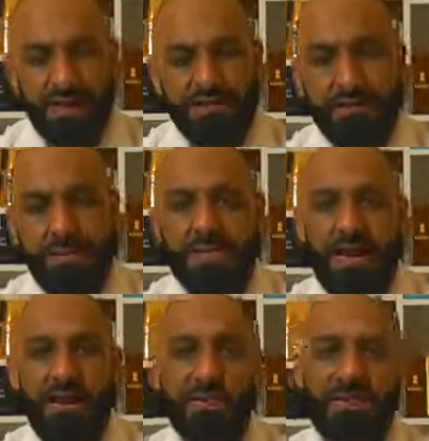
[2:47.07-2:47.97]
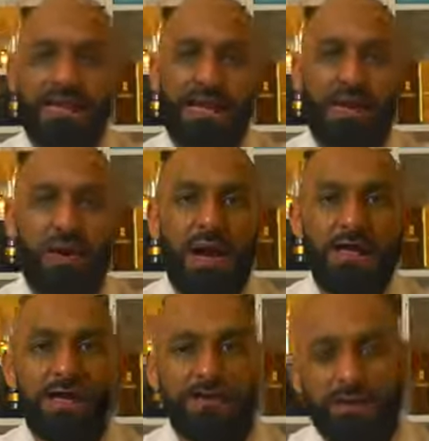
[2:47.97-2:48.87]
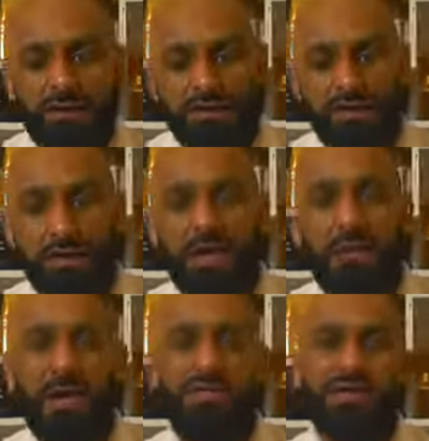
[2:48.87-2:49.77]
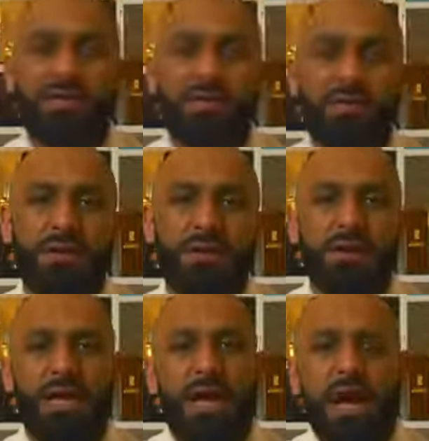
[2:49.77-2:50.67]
sometimes it can get quite difficult to pick up every single note,